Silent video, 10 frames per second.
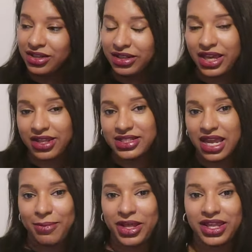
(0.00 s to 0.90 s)
you get the
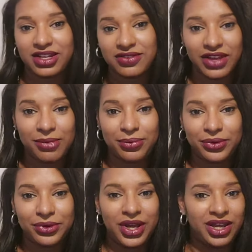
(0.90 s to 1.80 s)
date by the end of
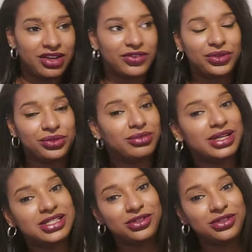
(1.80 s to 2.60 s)
April, you've got all the way